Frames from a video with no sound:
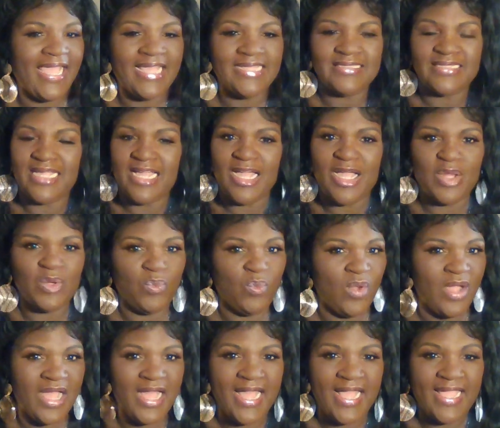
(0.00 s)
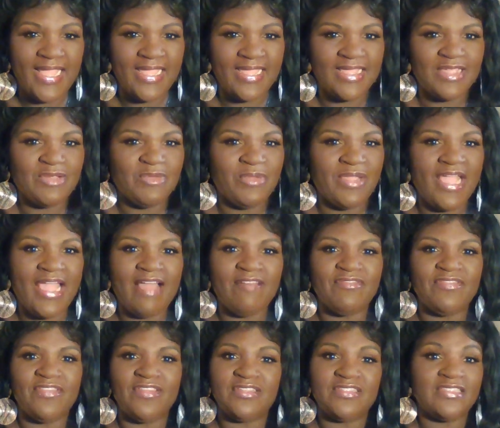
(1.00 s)
ask God why. We
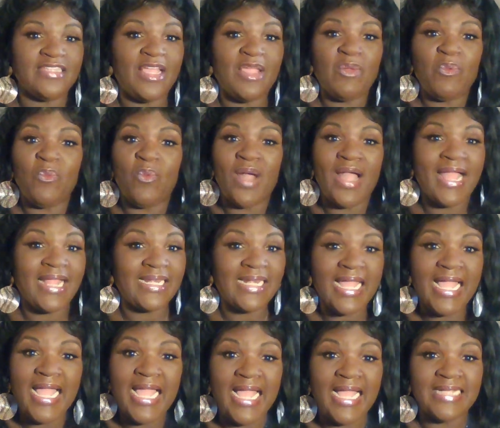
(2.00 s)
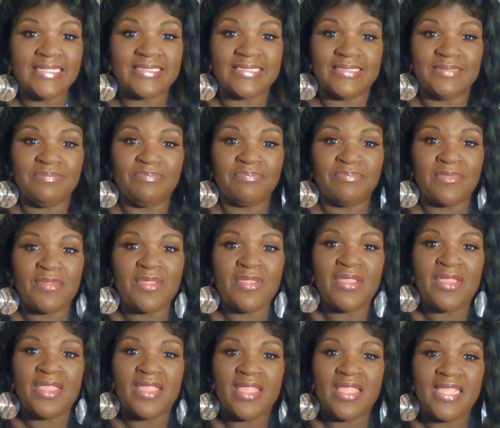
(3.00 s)
have to say, why not?
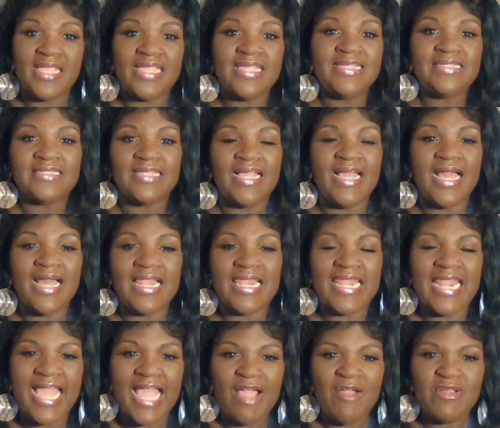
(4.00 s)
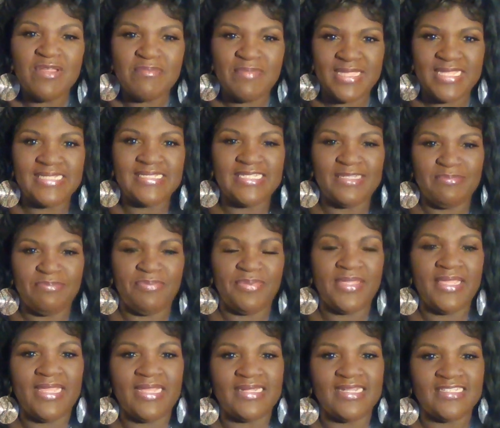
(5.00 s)
He's allowing me to
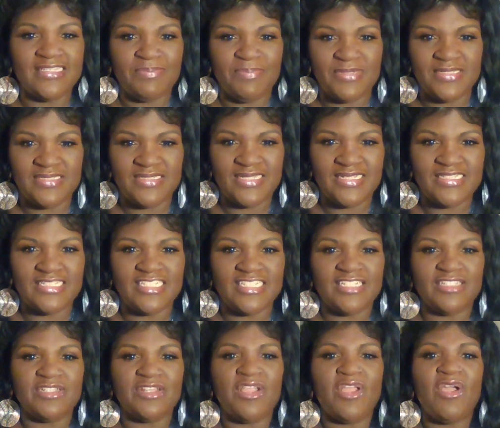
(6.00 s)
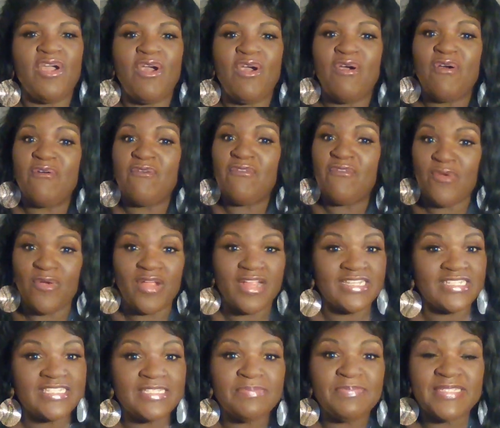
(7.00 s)
be in this position for
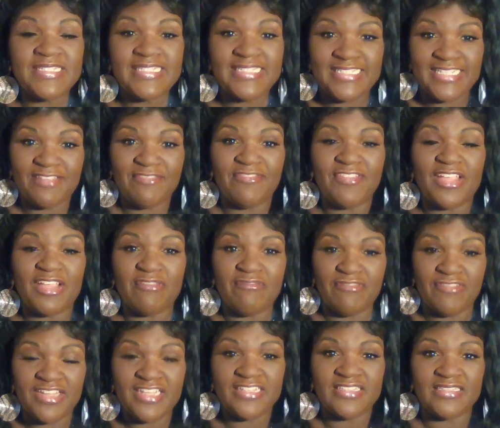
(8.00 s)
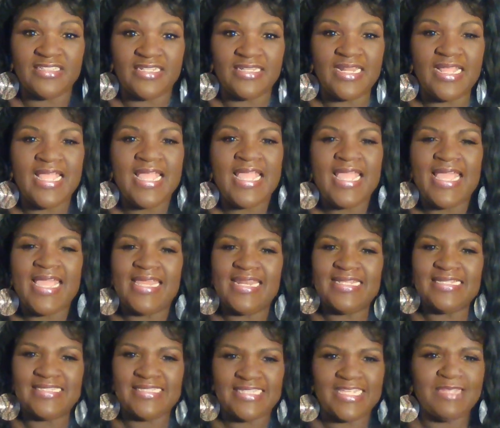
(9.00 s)
a specific reason. And
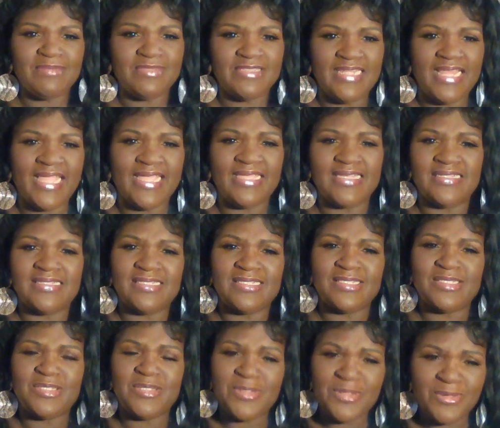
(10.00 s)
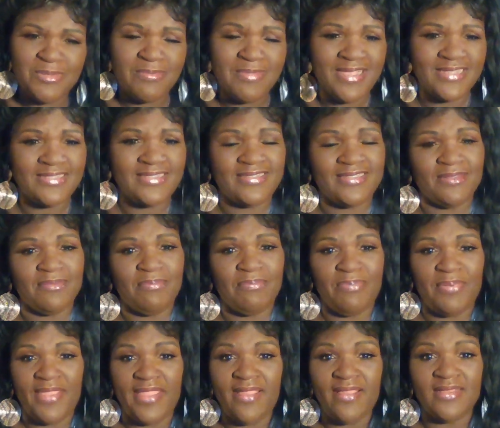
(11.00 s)
it seems like it's too much to
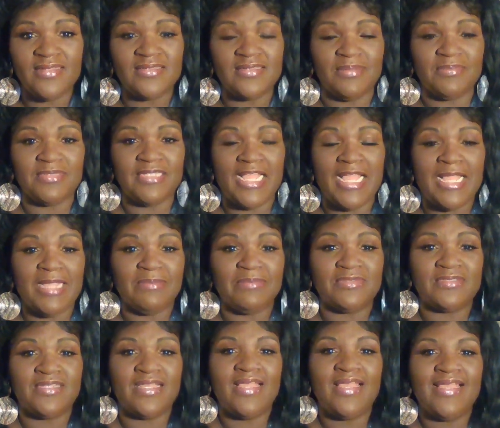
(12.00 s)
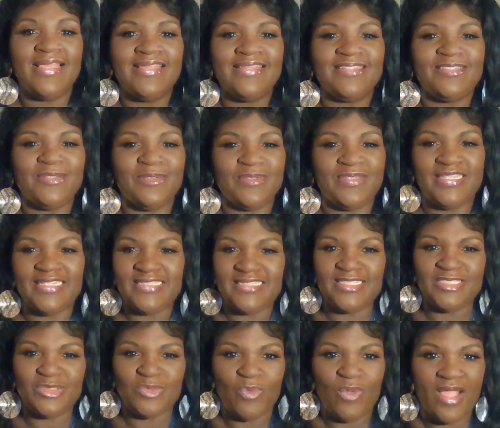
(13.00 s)
bear sometimes. So this
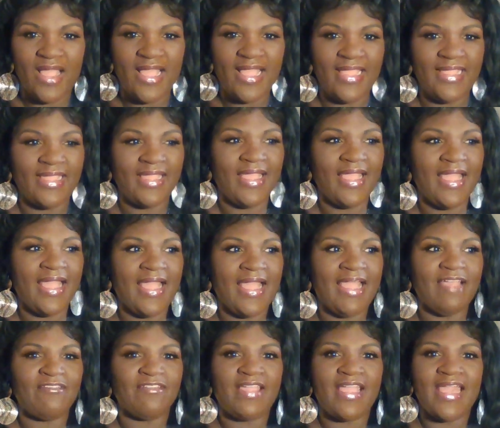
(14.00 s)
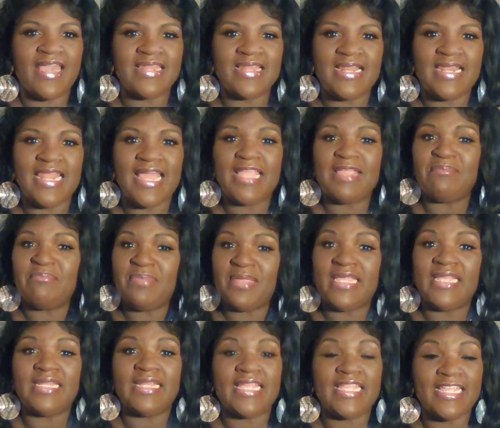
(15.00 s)
is why I've kind of like
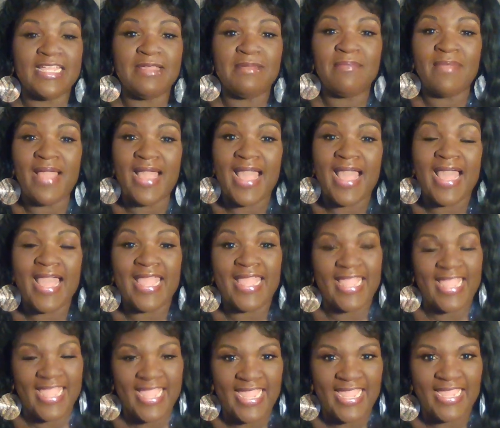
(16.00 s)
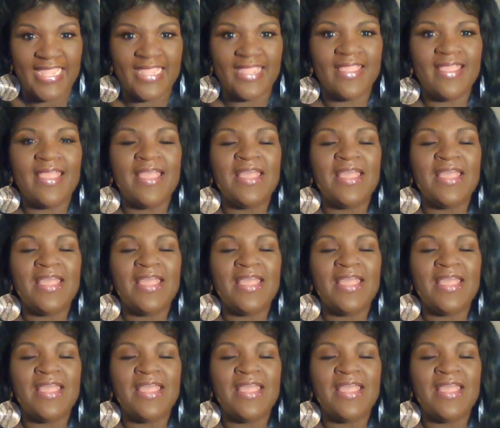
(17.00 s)
been MIA